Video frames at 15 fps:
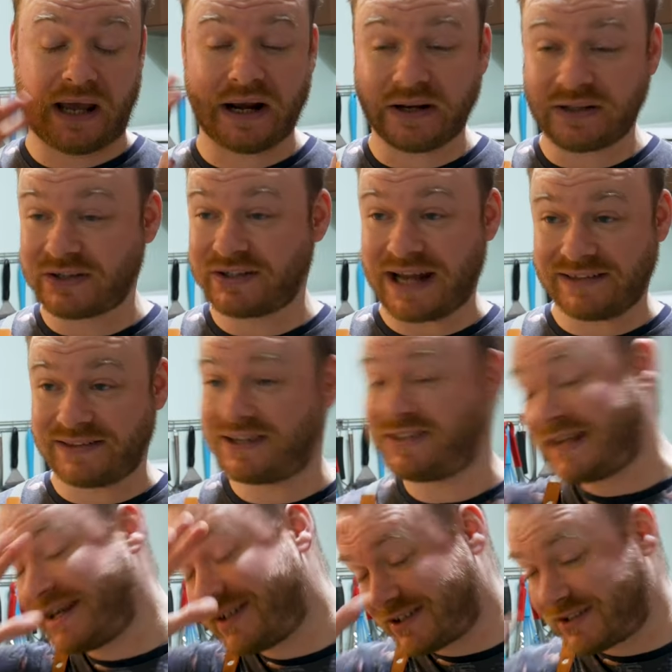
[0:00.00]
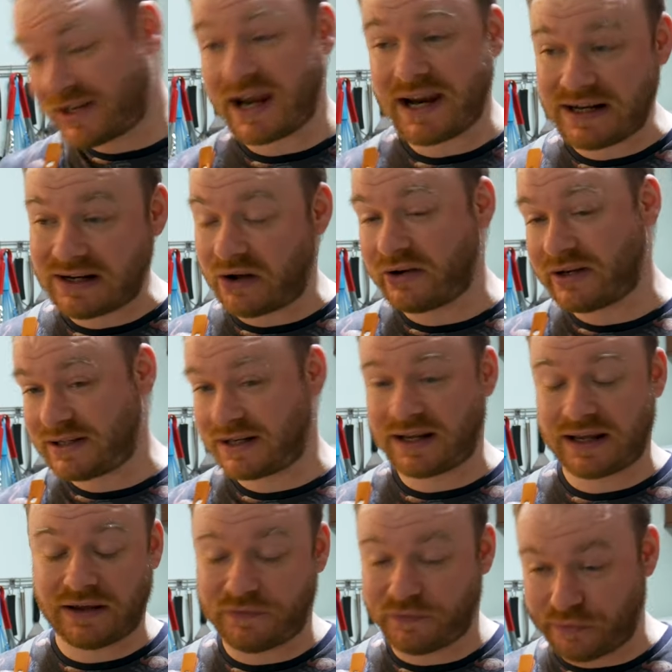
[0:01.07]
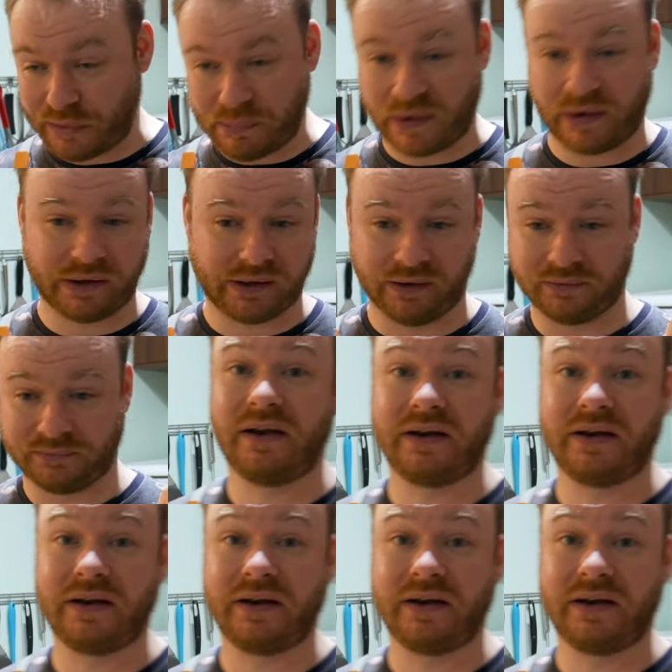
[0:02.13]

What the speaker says: And I just had this insane idea for a burger.